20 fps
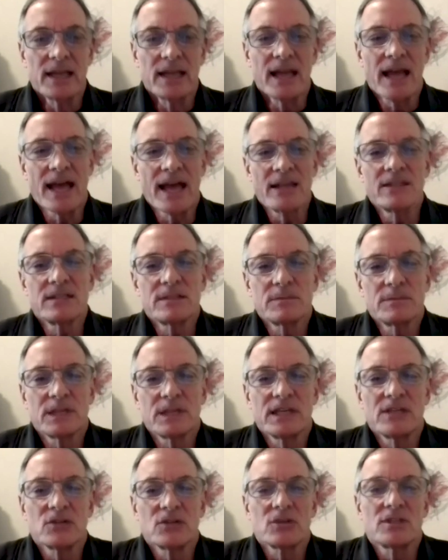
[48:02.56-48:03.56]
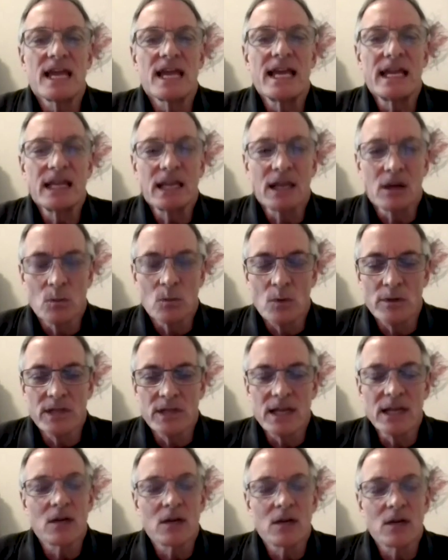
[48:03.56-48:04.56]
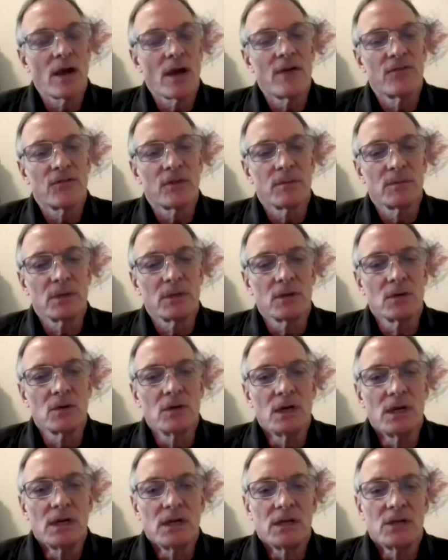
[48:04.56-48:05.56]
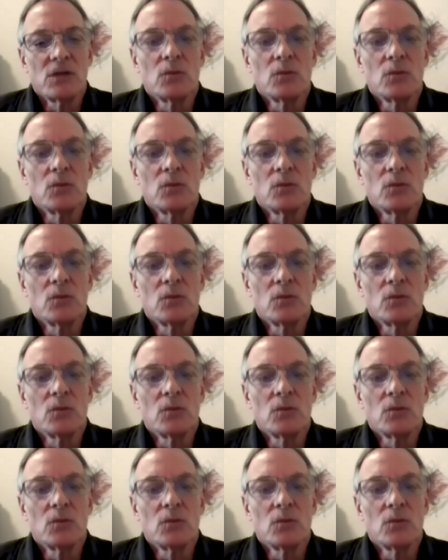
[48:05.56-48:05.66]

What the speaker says: And as things are taken away from you,